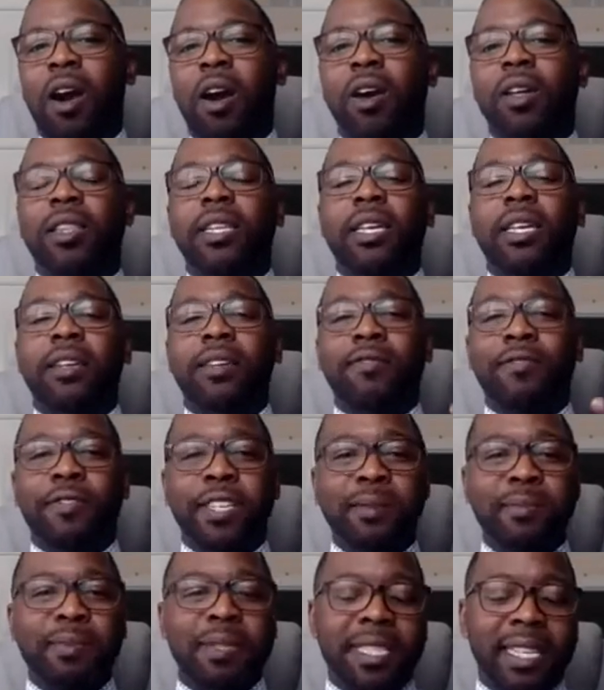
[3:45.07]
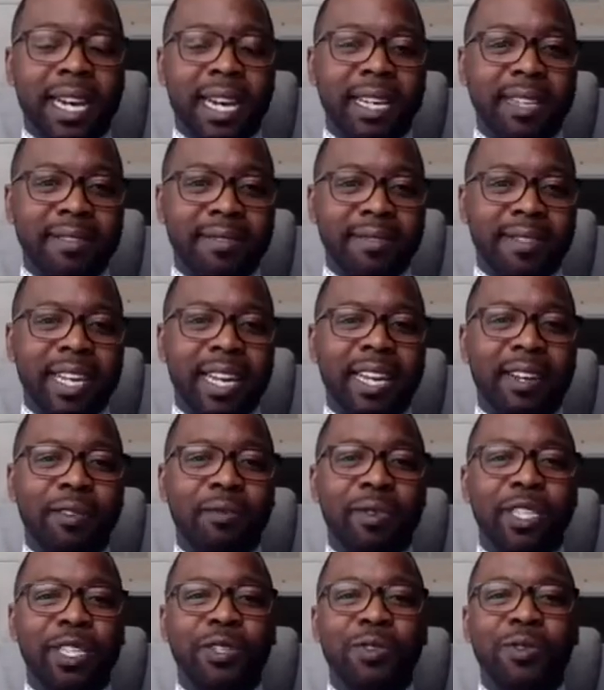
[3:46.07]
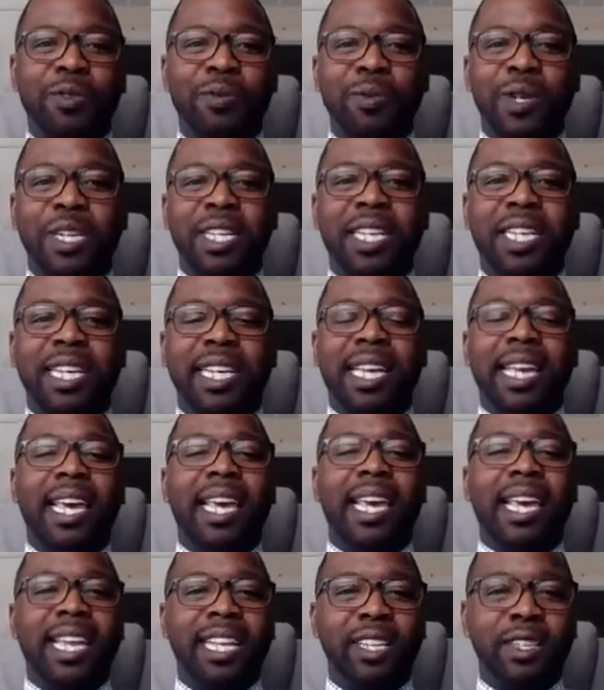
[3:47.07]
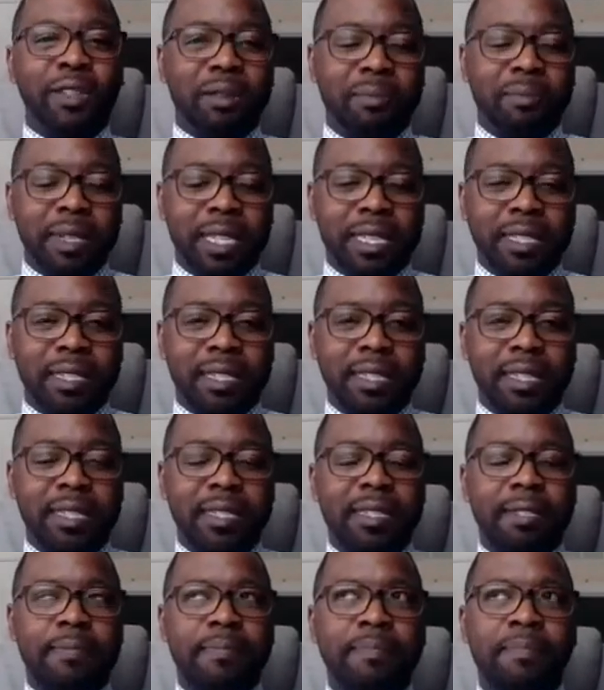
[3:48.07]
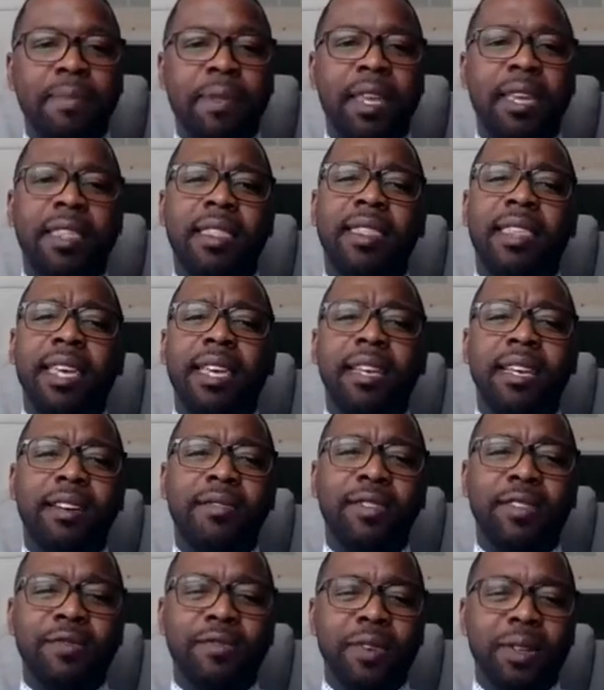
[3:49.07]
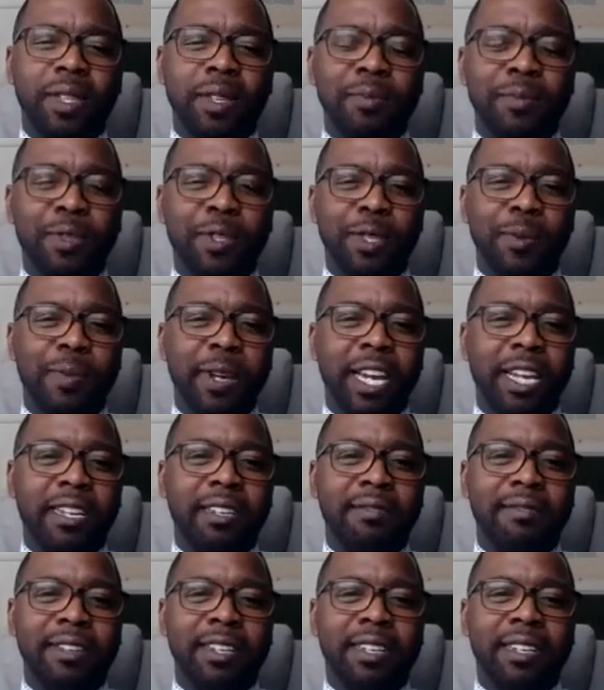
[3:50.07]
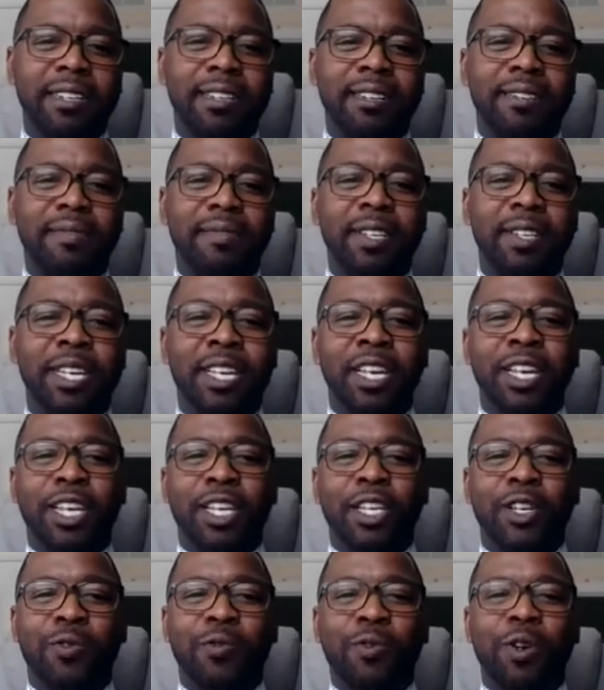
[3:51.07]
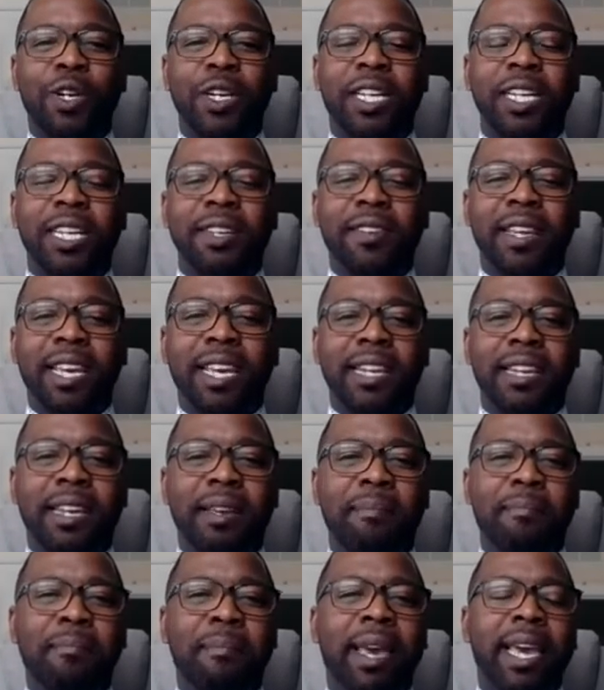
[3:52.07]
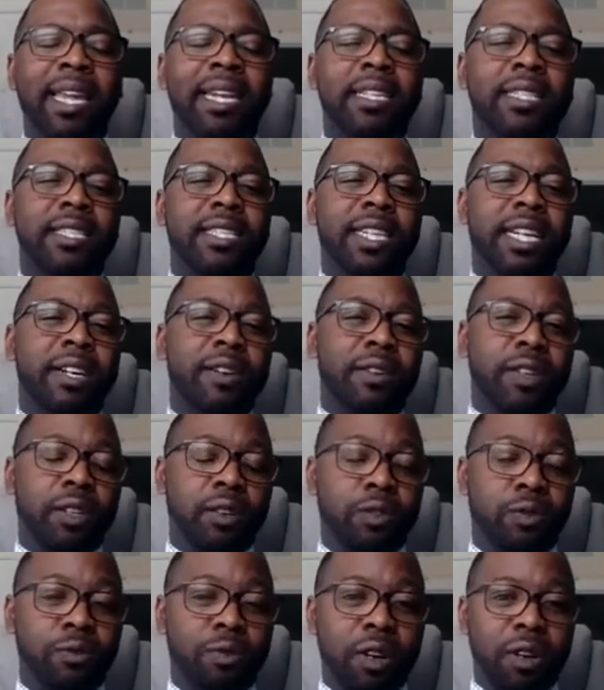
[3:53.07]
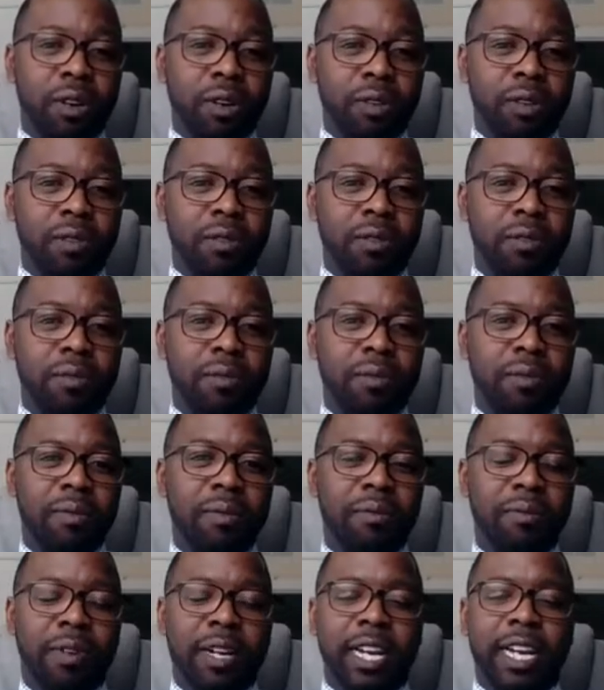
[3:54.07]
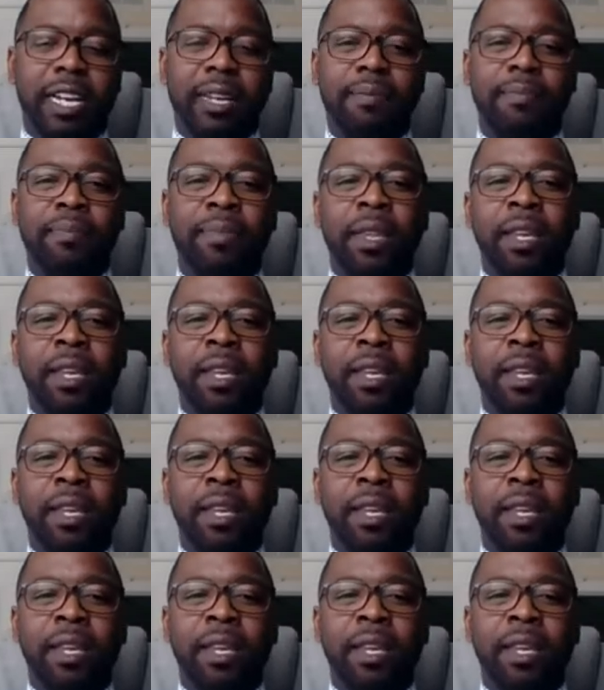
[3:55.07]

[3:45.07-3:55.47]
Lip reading: On the flip side of that, when you are working in your business, think of it from the perspective of you're working in a managerial role, right?